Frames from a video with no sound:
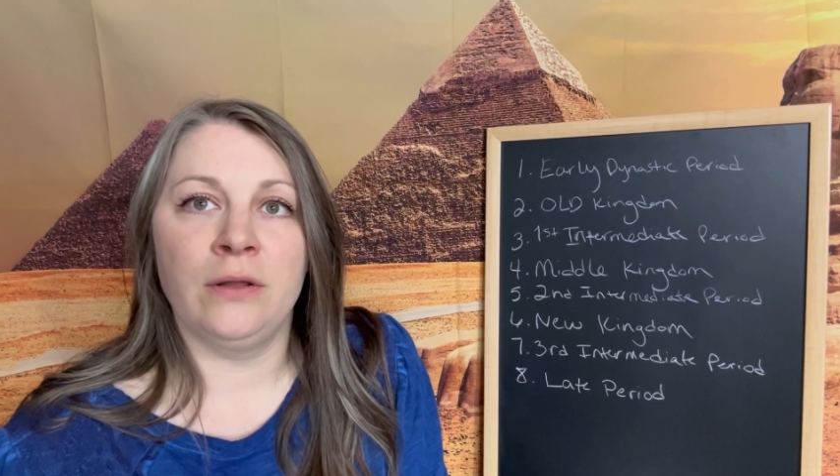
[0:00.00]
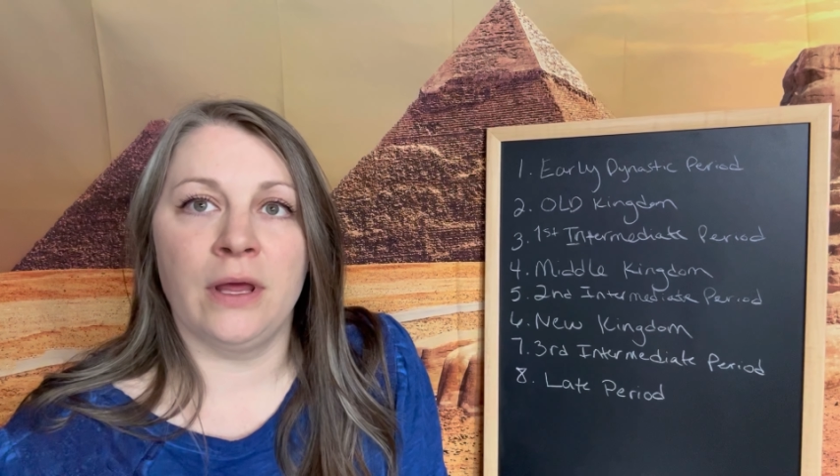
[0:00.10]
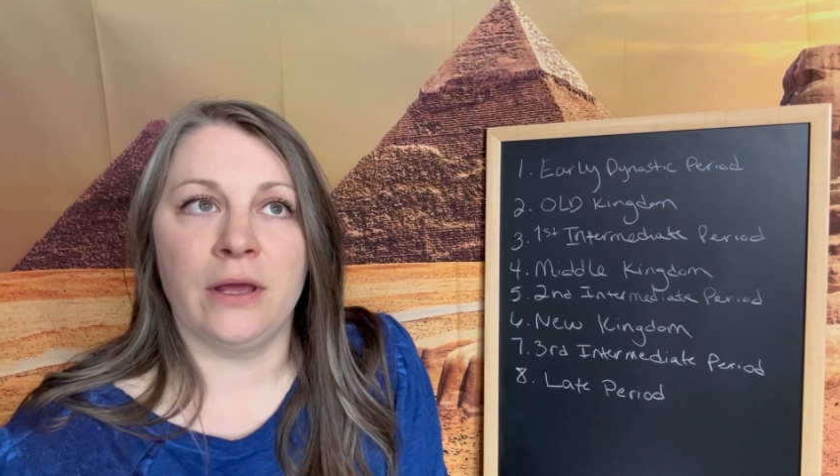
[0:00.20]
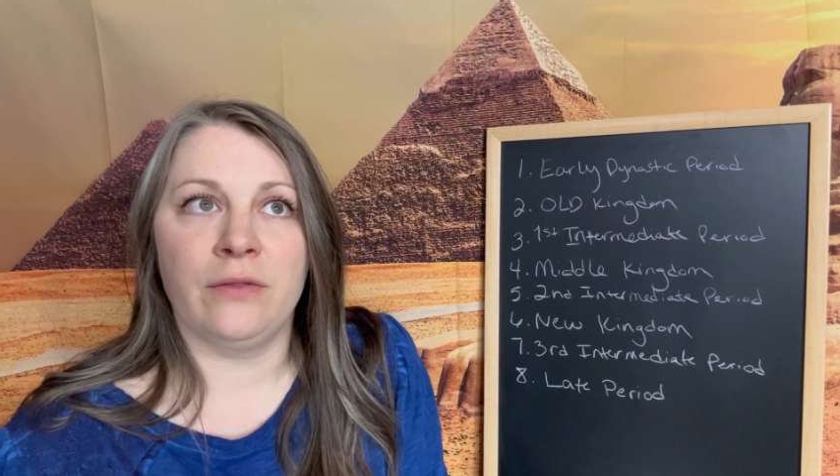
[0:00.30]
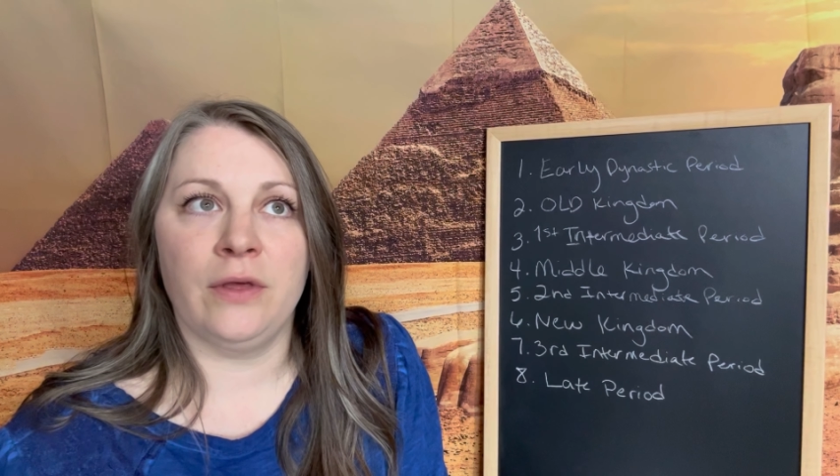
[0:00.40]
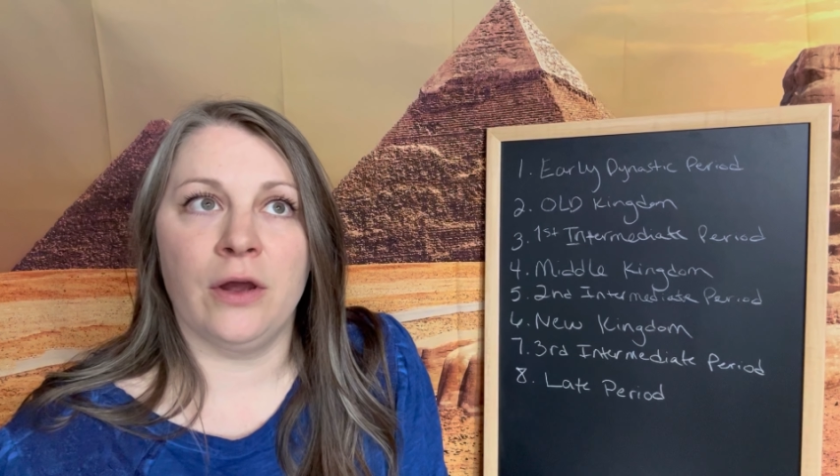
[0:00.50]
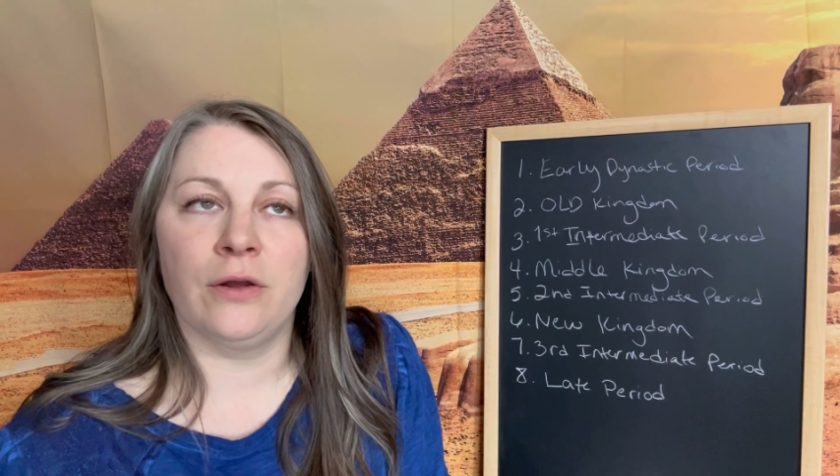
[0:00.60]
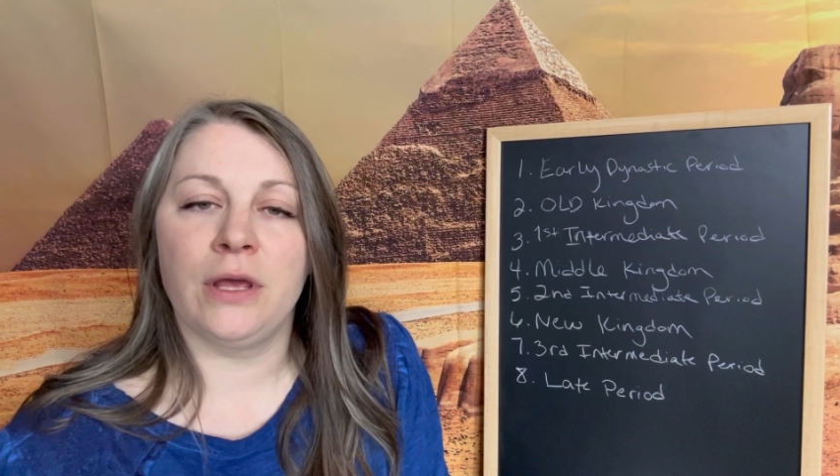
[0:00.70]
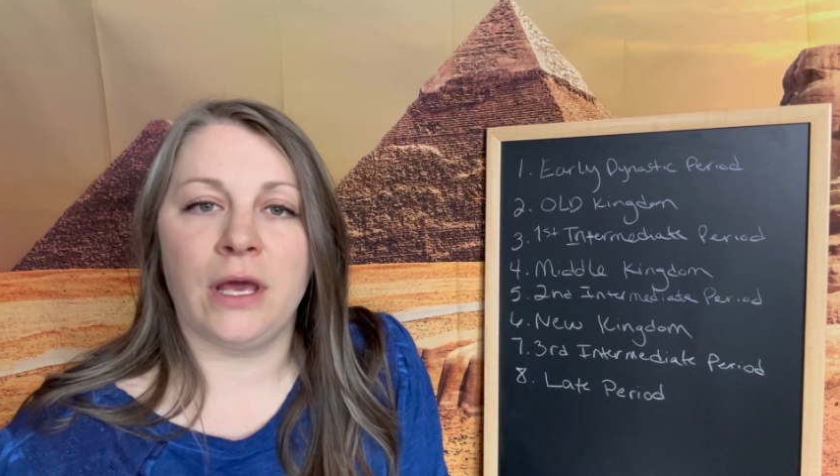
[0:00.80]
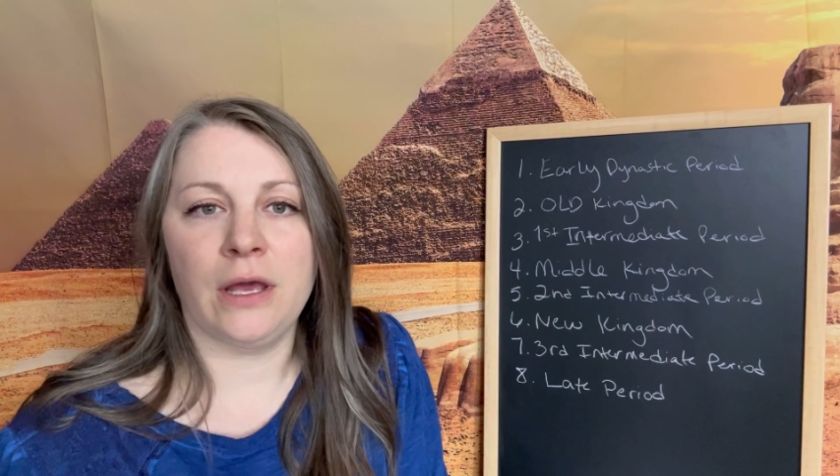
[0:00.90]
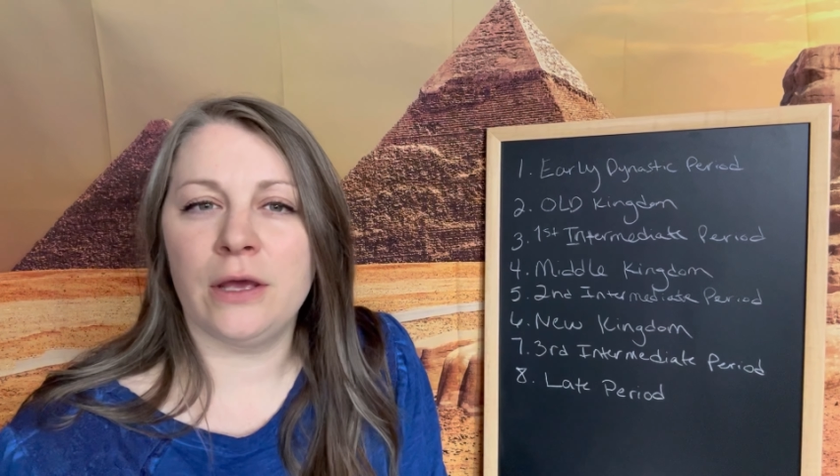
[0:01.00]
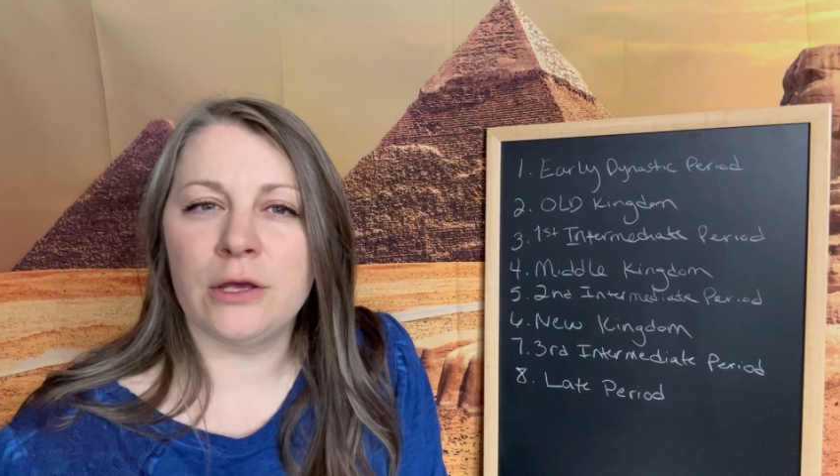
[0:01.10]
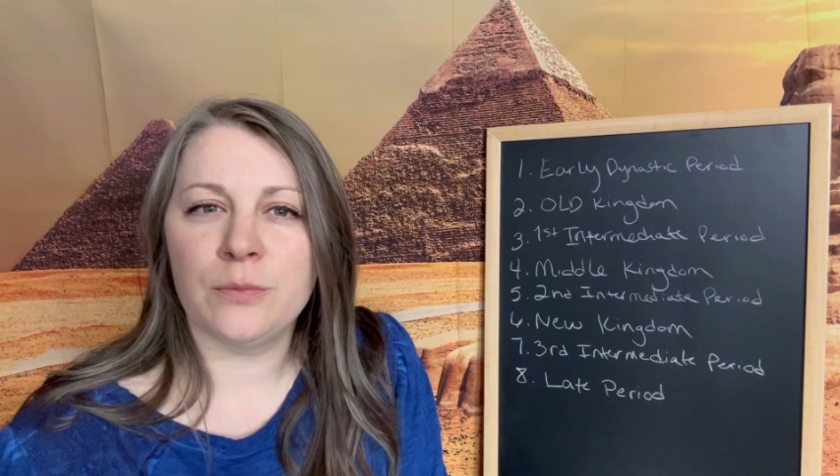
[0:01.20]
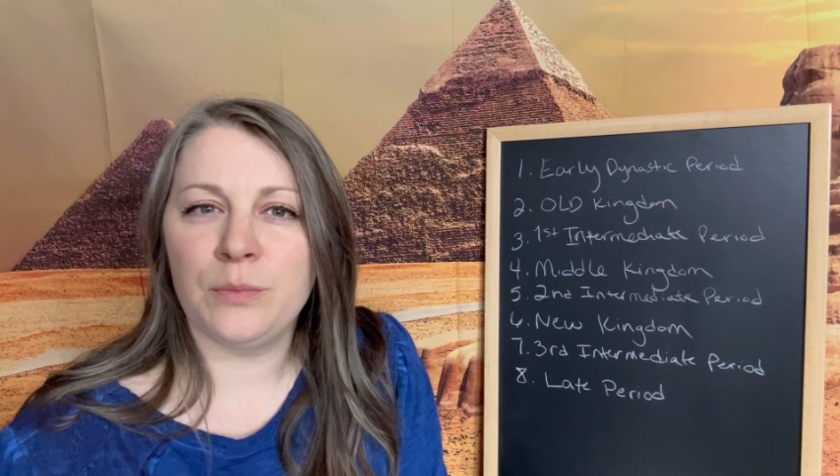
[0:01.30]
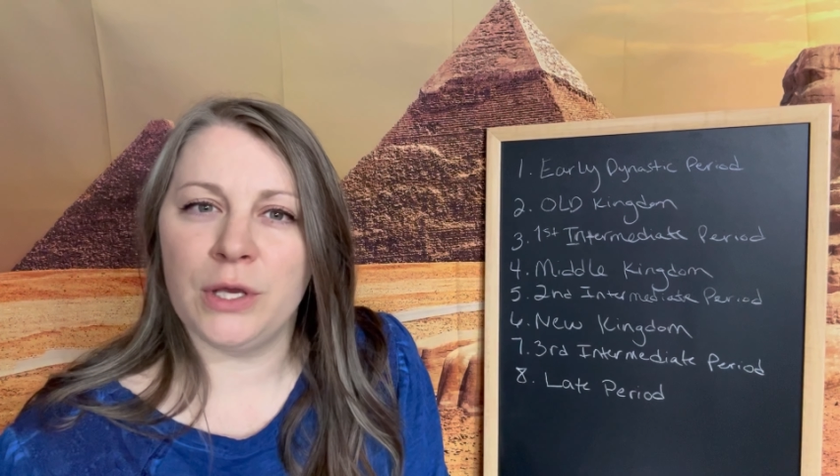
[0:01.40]
like the
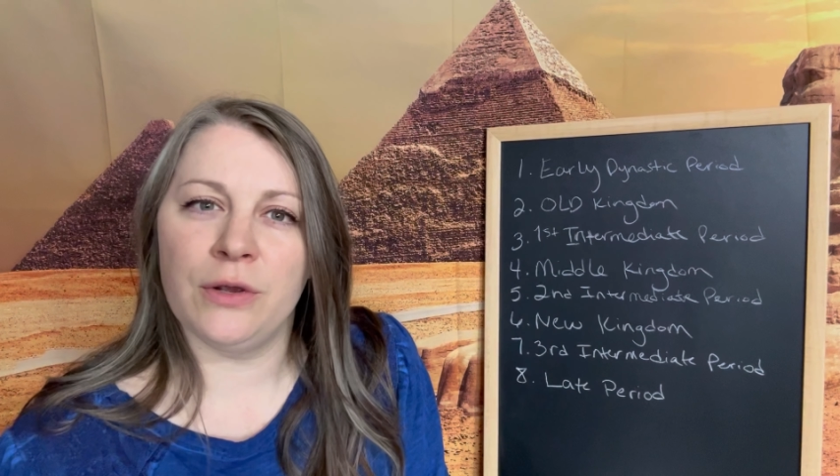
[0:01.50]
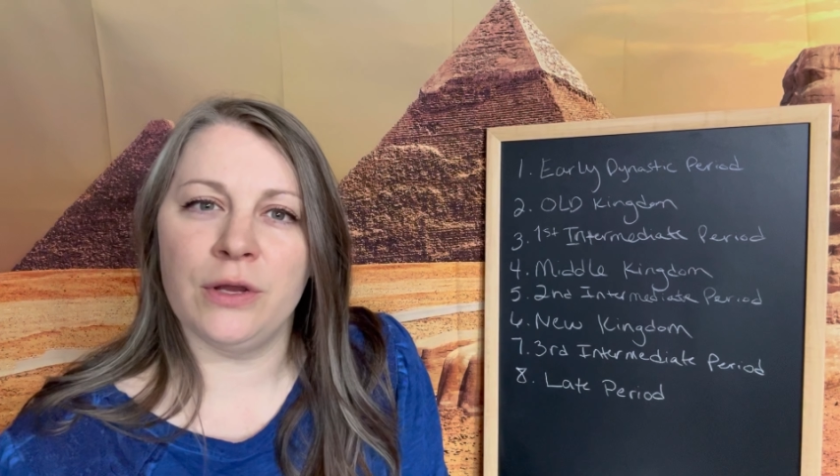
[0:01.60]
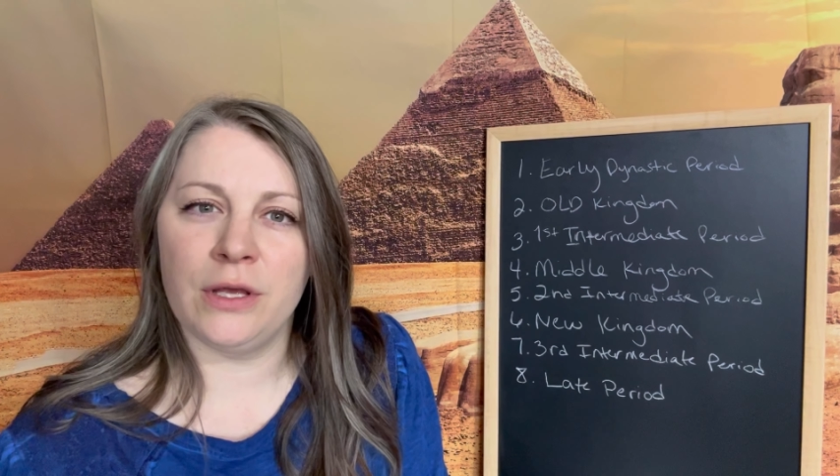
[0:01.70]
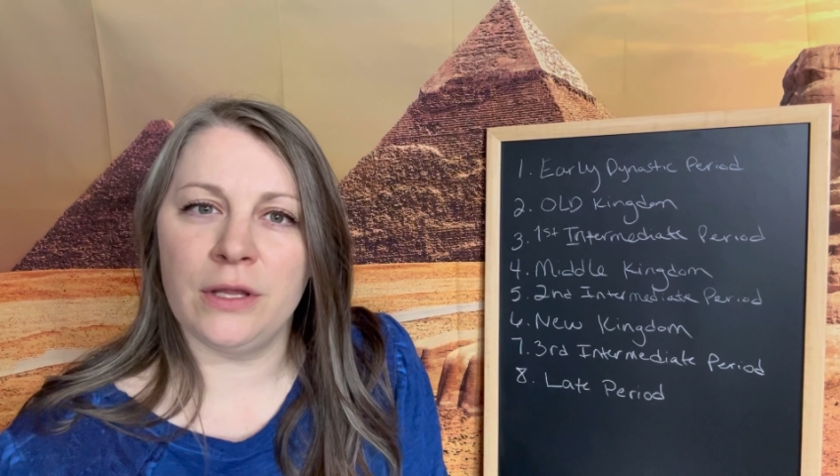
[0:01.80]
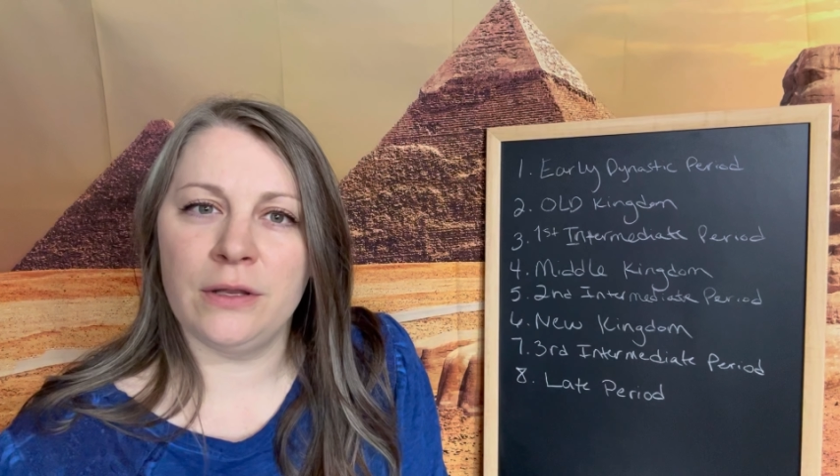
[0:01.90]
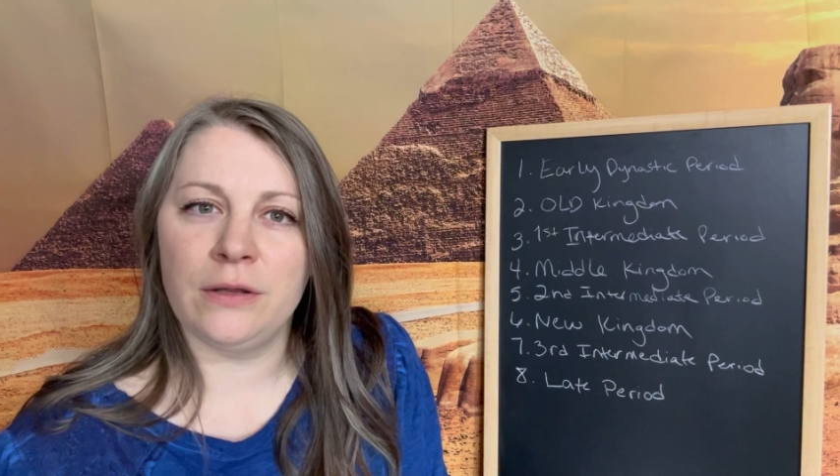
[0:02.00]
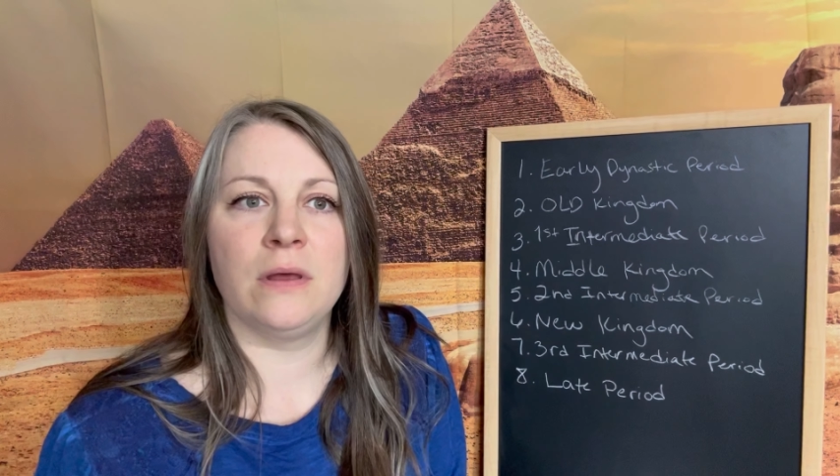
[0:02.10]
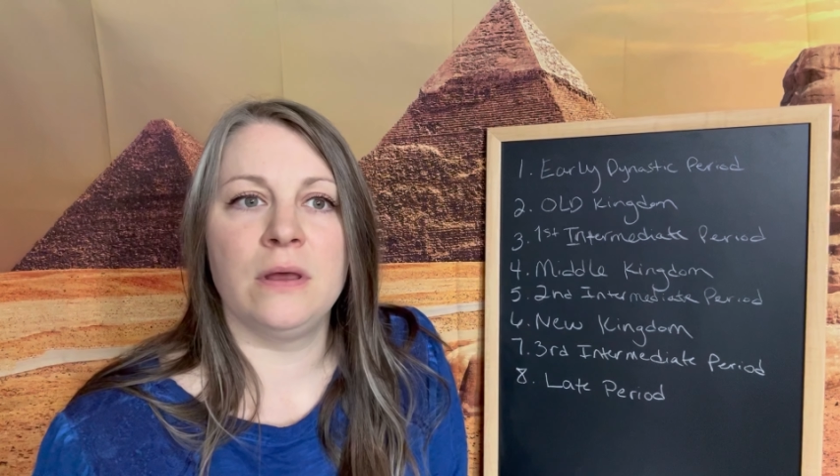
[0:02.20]
archaic period.